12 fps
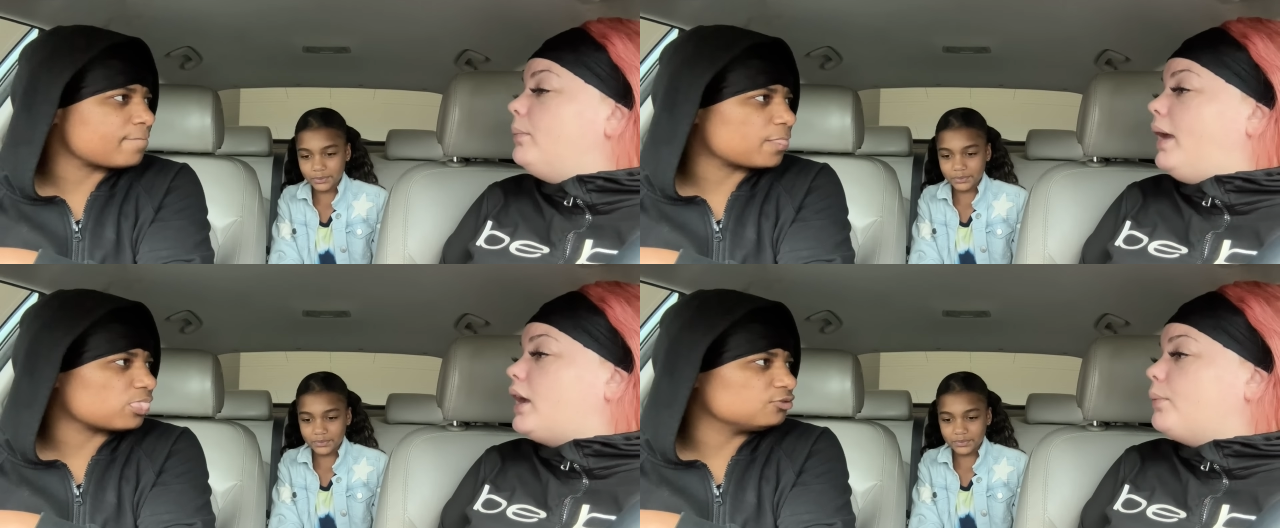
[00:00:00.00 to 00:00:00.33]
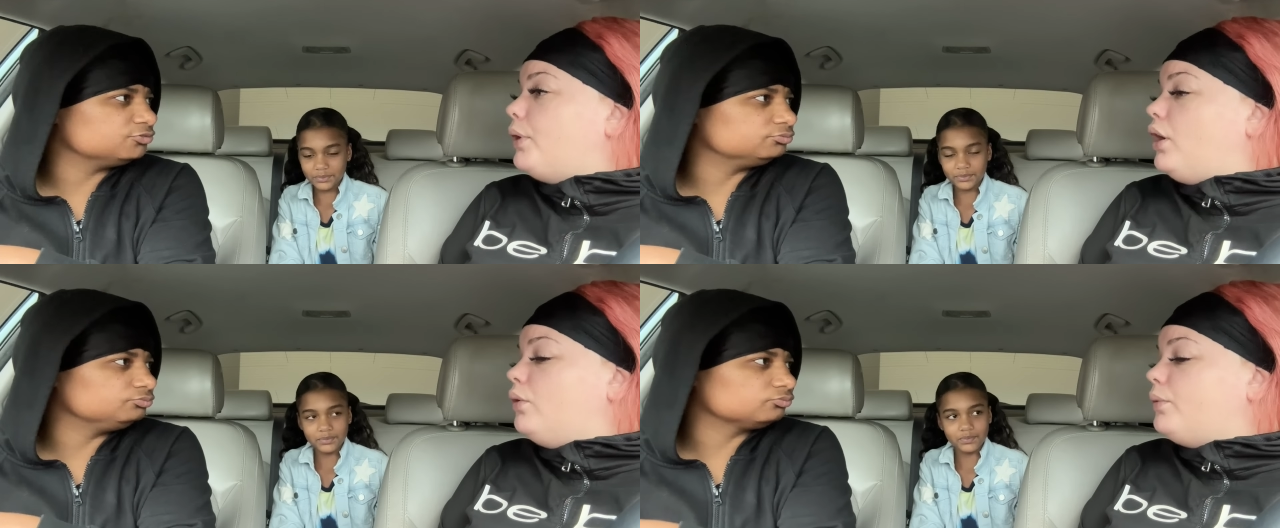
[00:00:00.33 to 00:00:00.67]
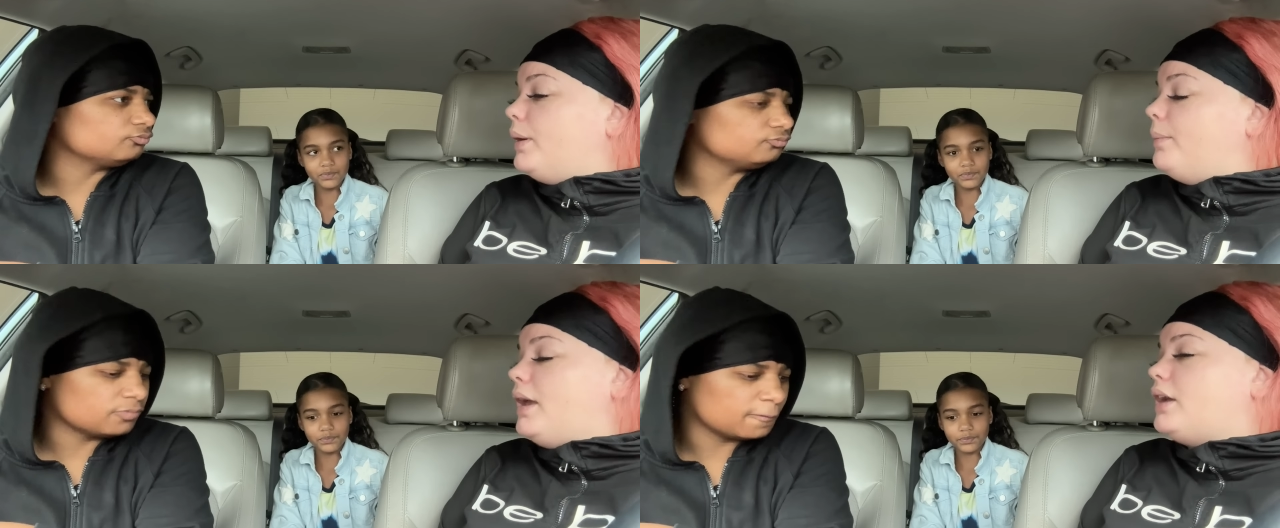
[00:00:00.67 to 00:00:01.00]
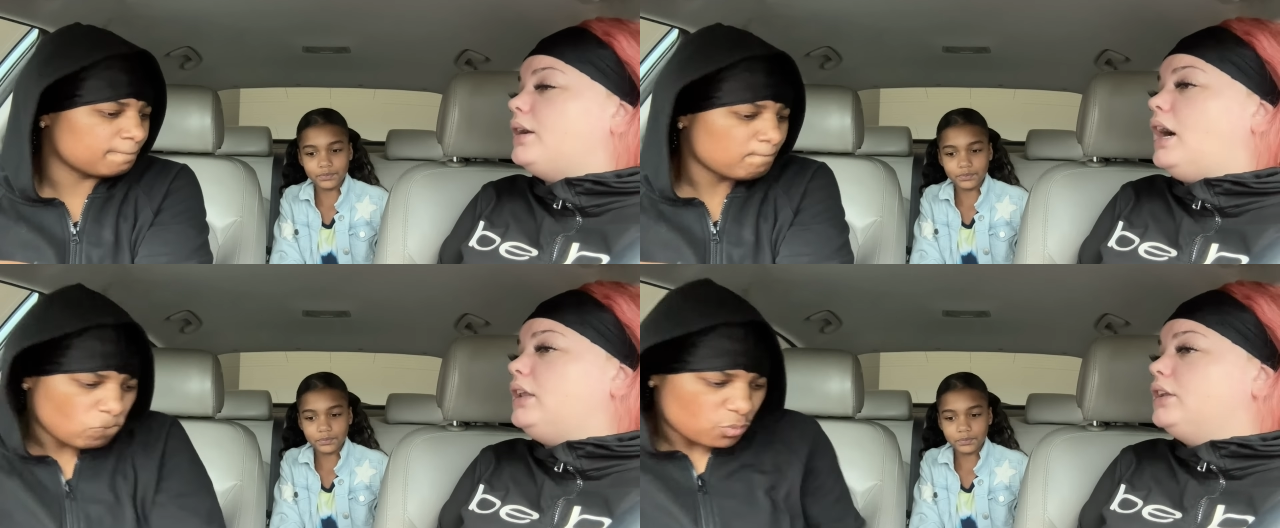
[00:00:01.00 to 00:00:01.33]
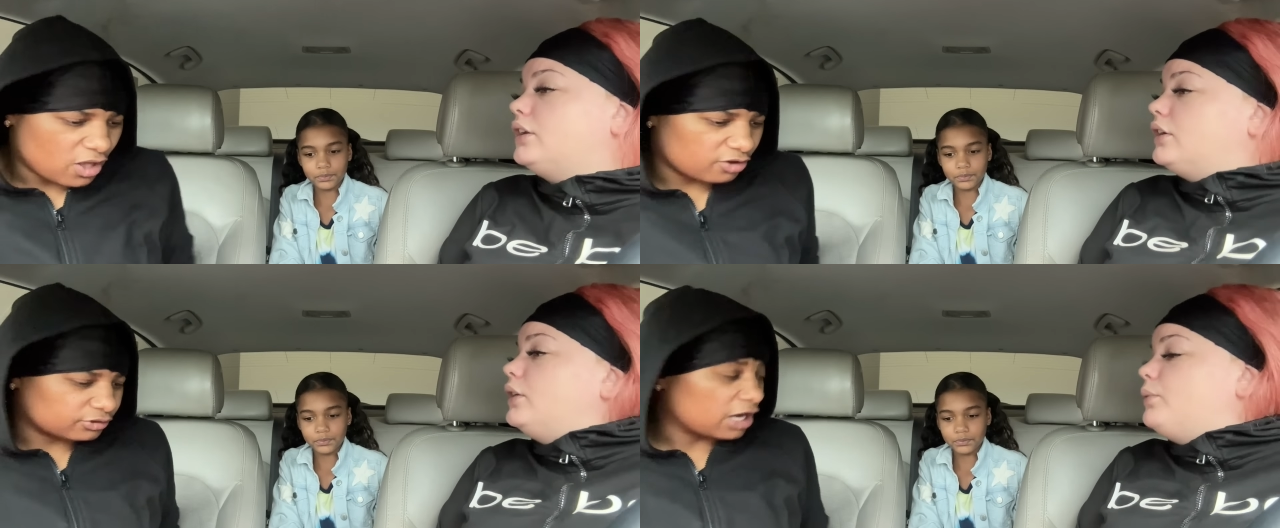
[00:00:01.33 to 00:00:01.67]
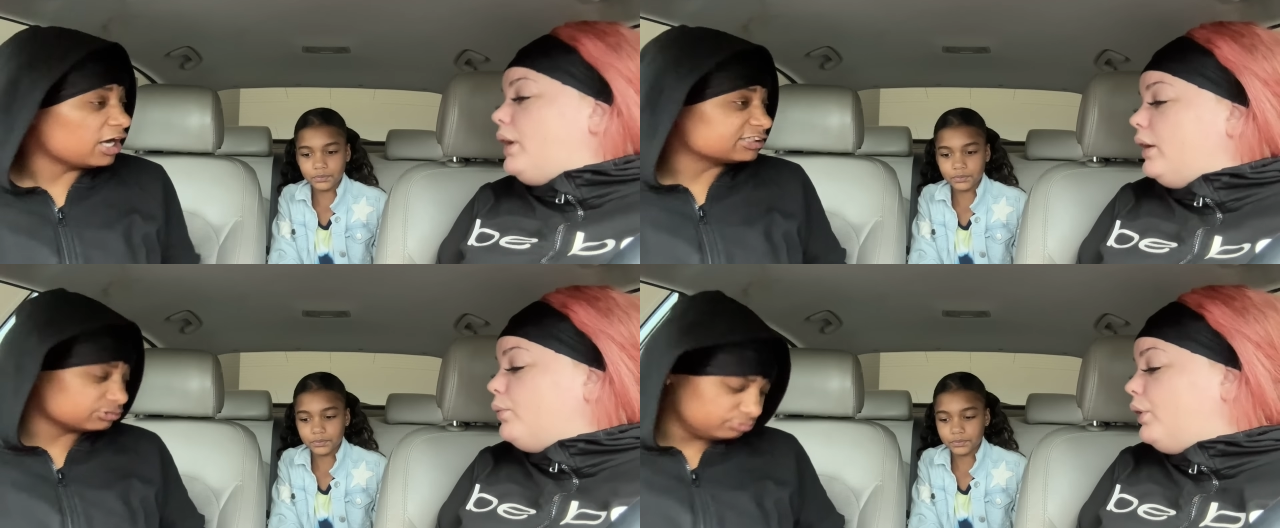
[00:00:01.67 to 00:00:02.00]
Speaker 1: makeup on. I don't wear makeup. I look good.
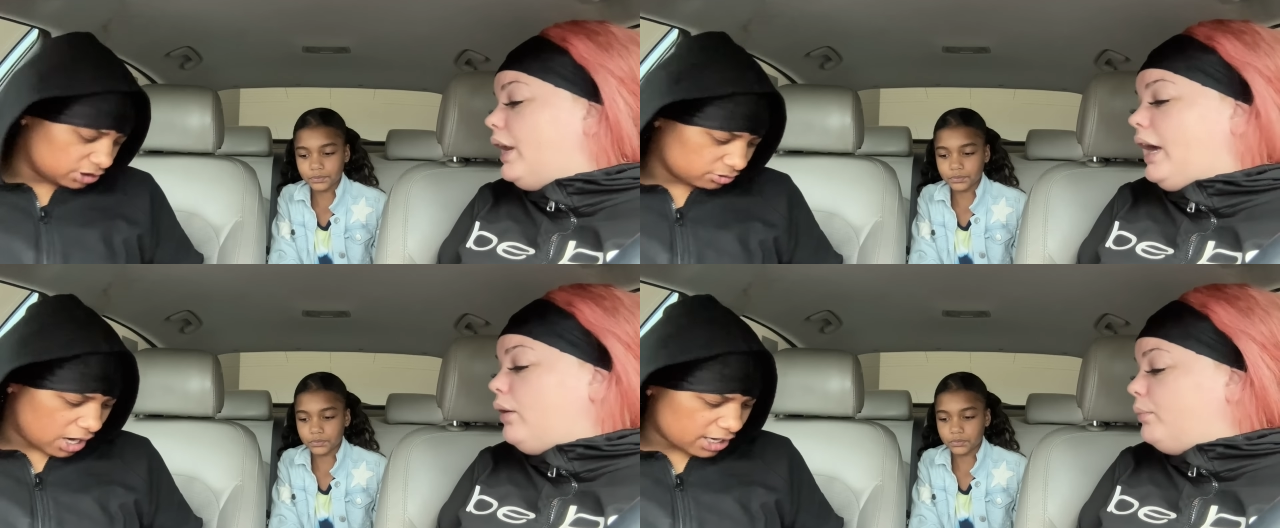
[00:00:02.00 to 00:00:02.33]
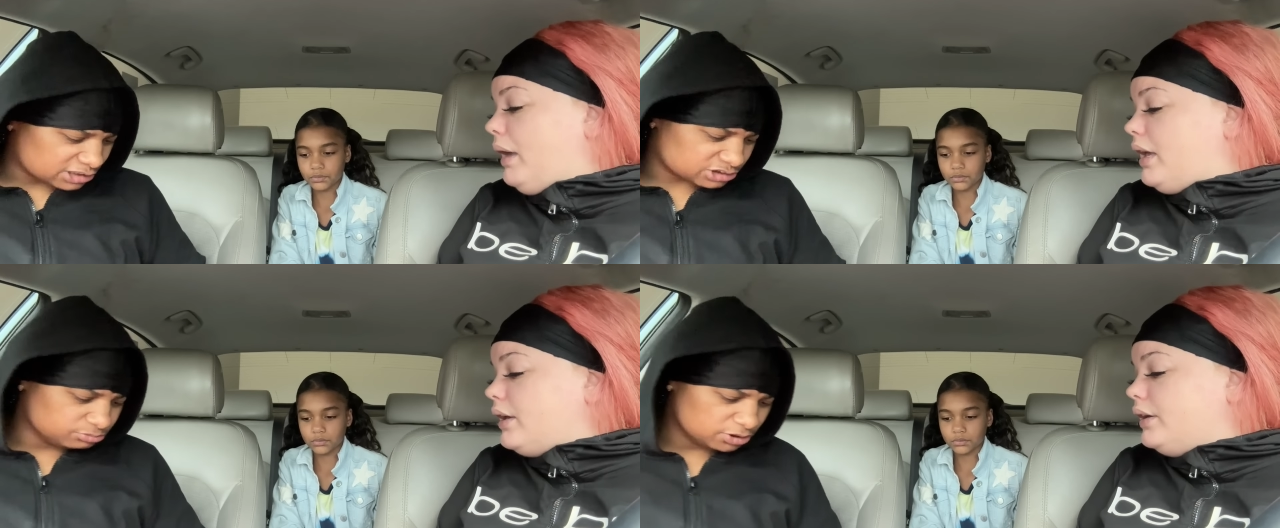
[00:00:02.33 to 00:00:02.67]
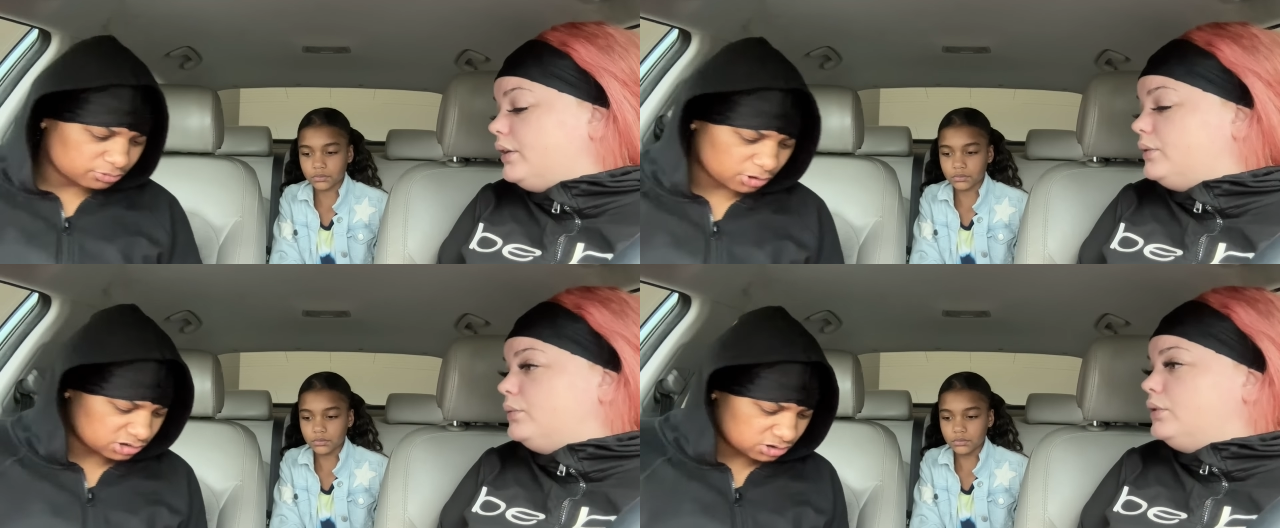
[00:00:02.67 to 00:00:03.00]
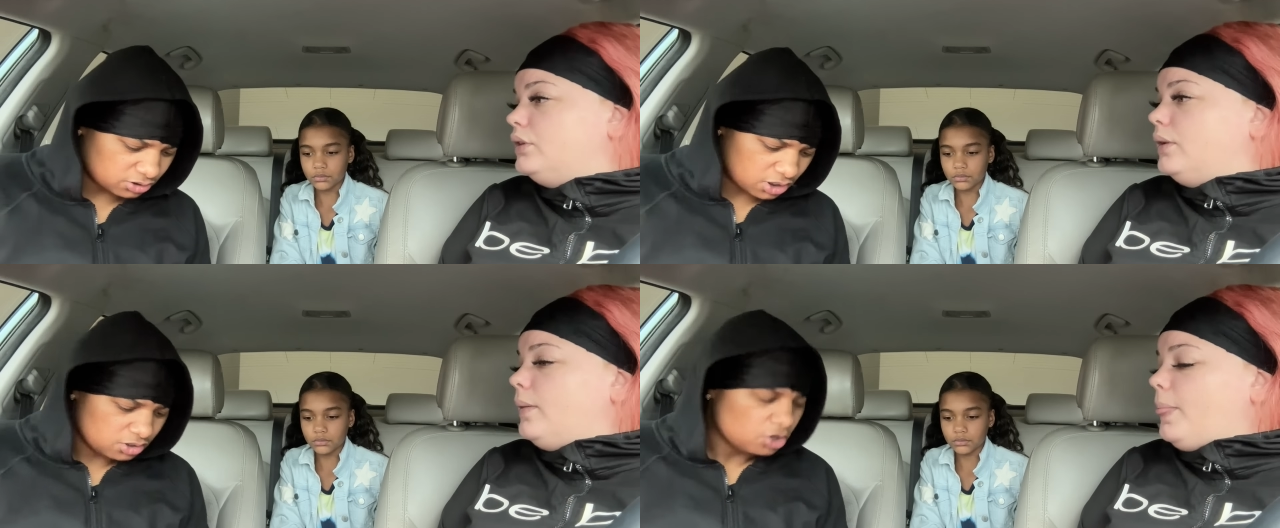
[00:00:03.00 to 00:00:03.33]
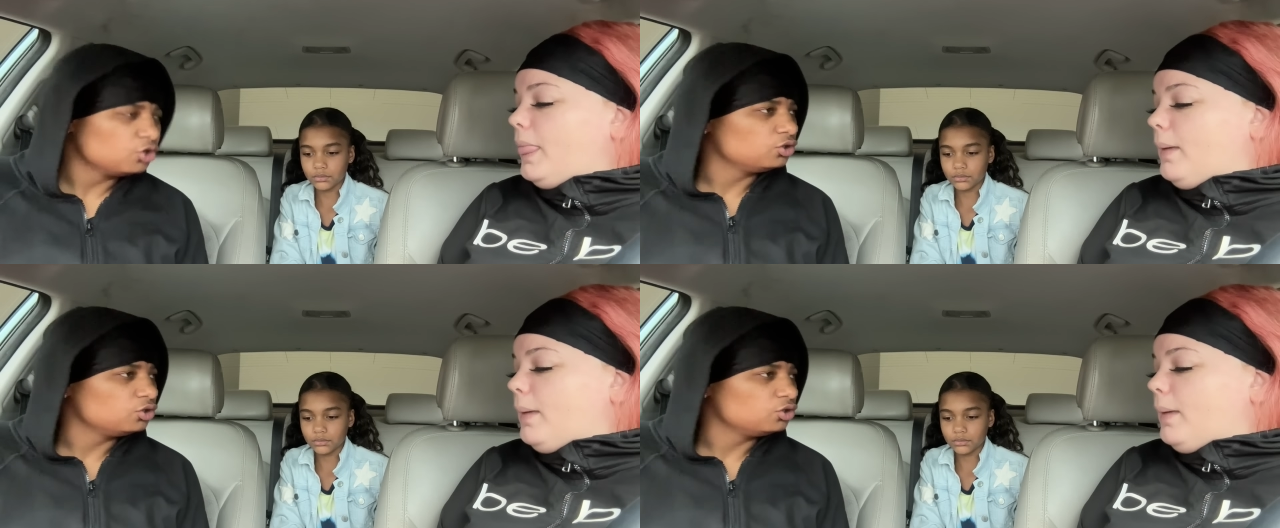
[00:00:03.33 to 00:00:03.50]
I got some, lip, I got some lip gloss, don't I?